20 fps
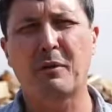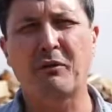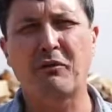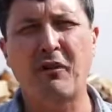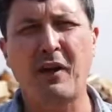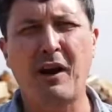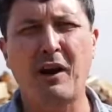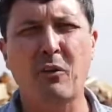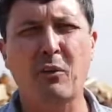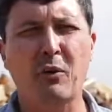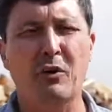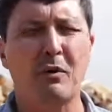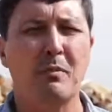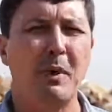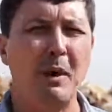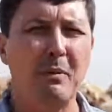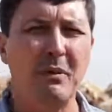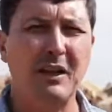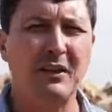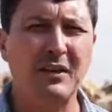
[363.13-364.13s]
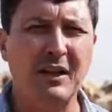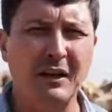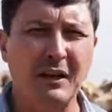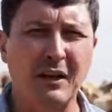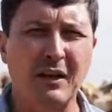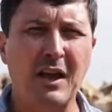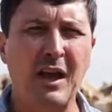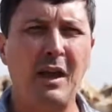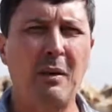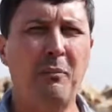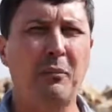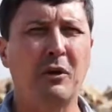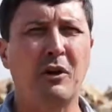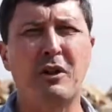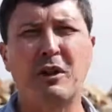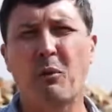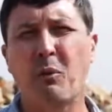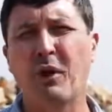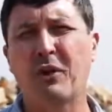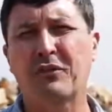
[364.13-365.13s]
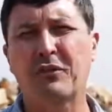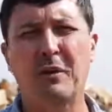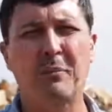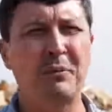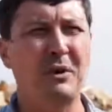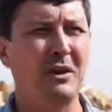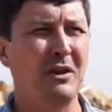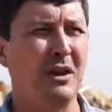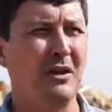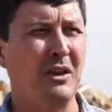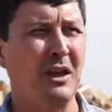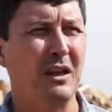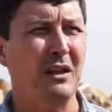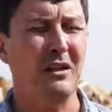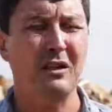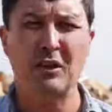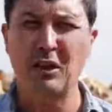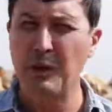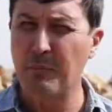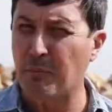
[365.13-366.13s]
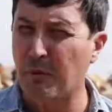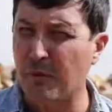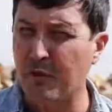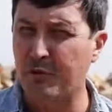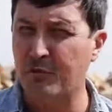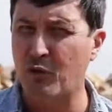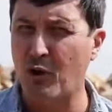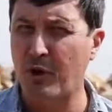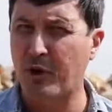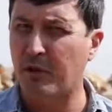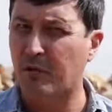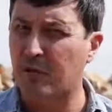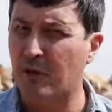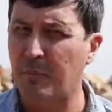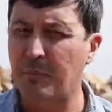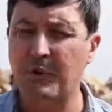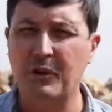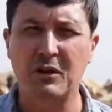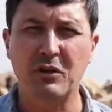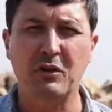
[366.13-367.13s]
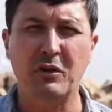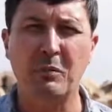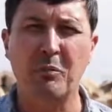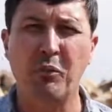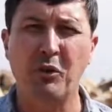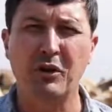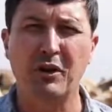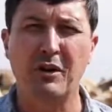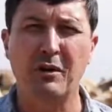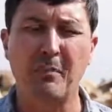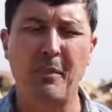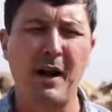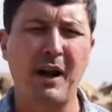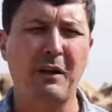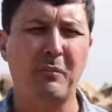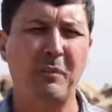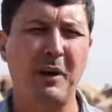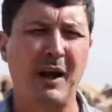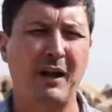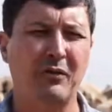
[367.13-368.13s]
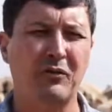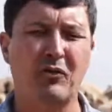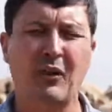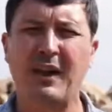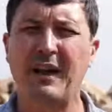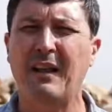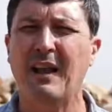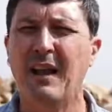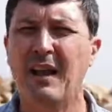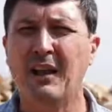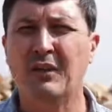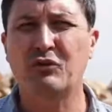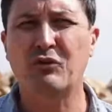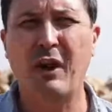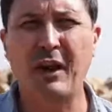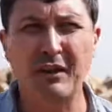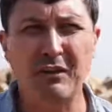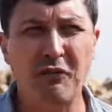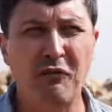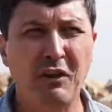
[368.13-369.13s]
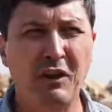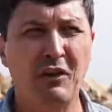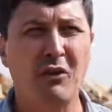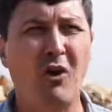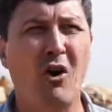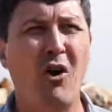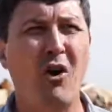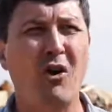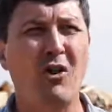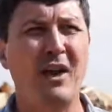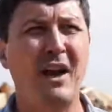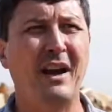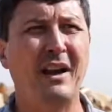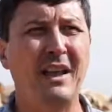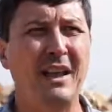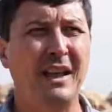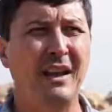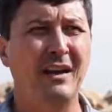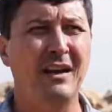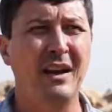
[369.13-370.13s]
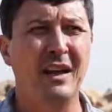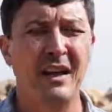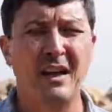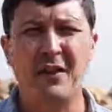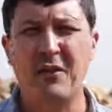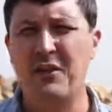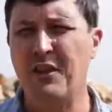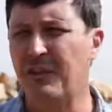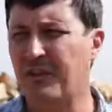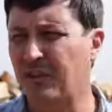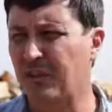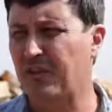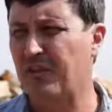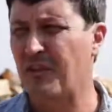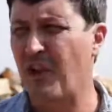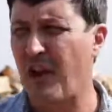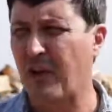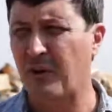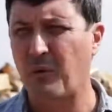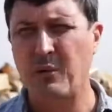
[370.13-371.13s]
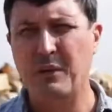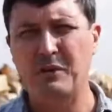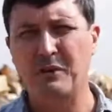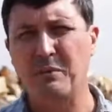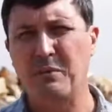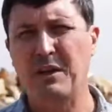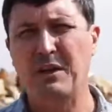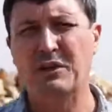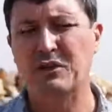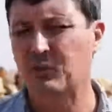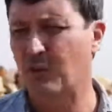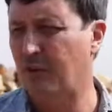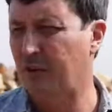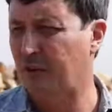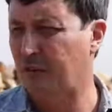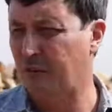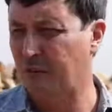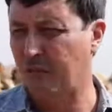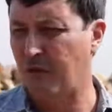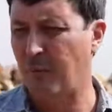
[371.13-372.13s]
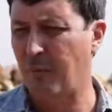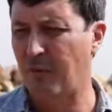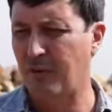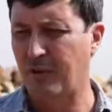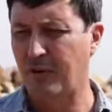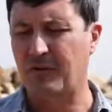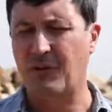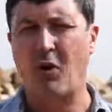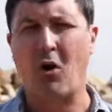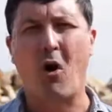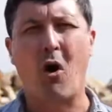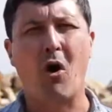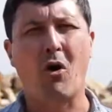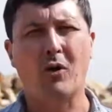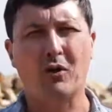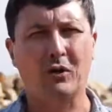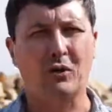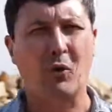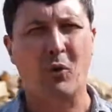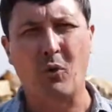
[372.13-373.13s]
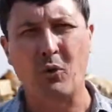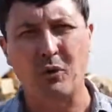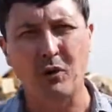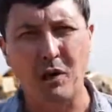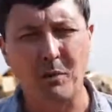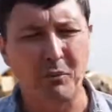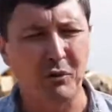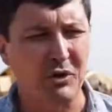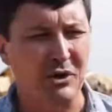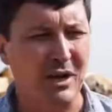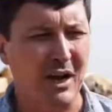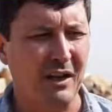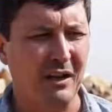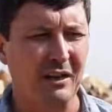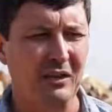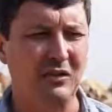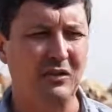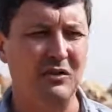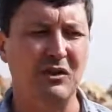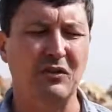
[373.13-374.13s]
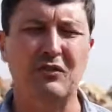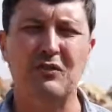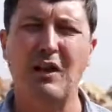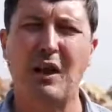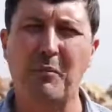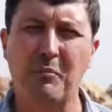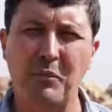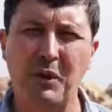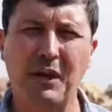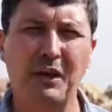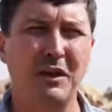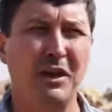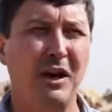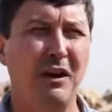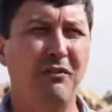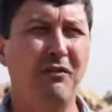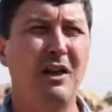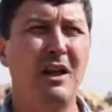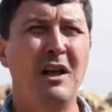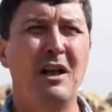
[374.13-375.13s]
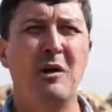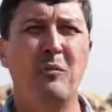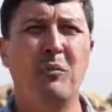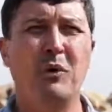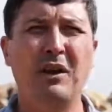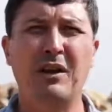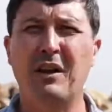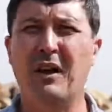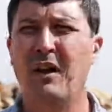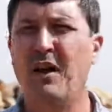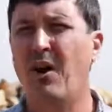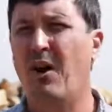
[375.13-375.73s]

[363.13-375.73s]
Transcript: bit of firewood, or maybe they take it camping and they want something that they can keep in the truck or something you can put in a backpack. So I tried to figure all that in. This is not going to be a choice for someone that's a hardcore lumberjack. It's just not big enough. But